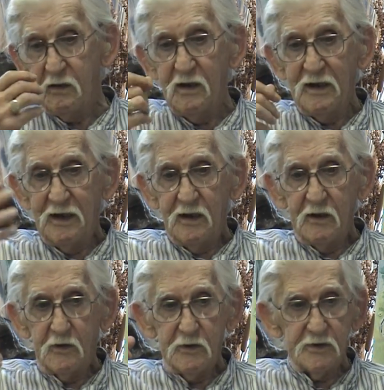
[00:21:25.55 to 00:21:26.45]

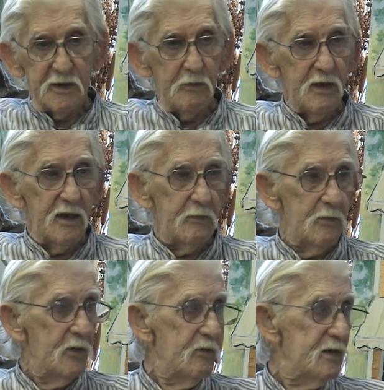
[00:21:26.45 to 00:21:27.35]
Of course, and then we had
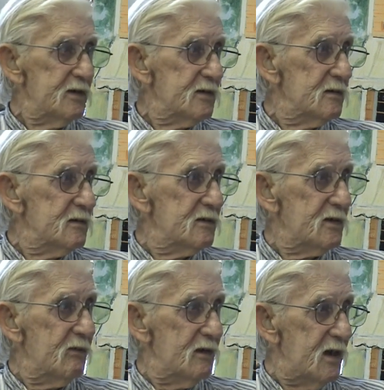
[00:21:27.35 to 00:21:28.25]
movies
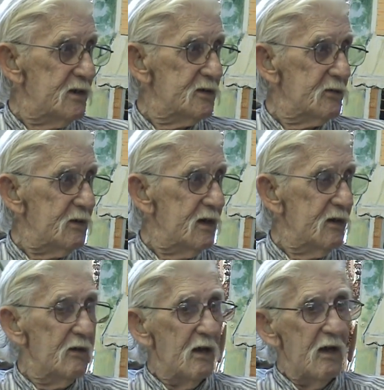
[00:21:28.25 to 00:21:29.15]
7 days a week.
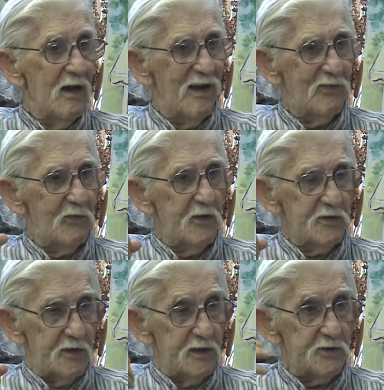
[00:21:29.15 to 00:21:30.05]

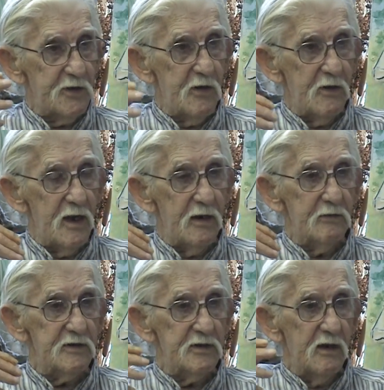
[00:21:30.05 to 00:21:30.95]
First, it started out, it
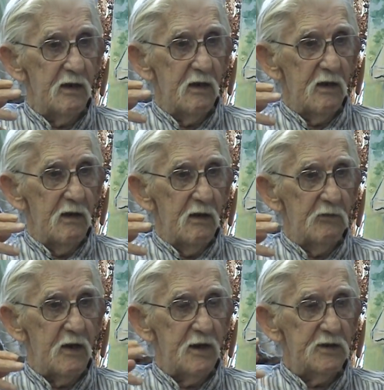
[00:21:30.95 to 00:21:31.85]
was
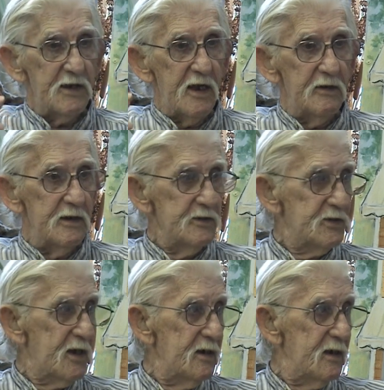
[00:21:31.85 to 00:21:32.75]
Friday, Saturday, and
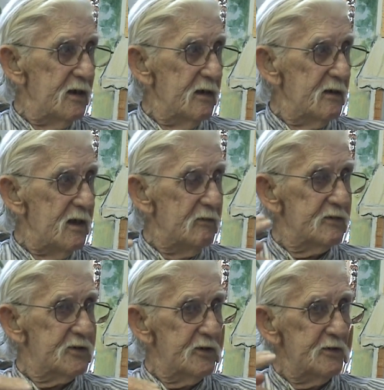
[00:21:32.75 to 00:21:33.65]
Sunday. And then it
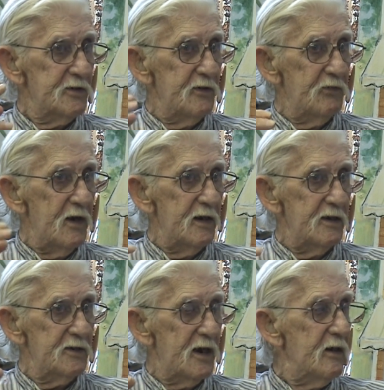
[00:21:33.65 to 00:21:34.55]
was Thursday,
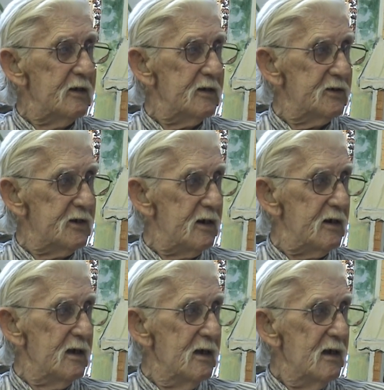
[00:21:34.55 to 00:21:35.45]
Friday, Saturday, and Sunday.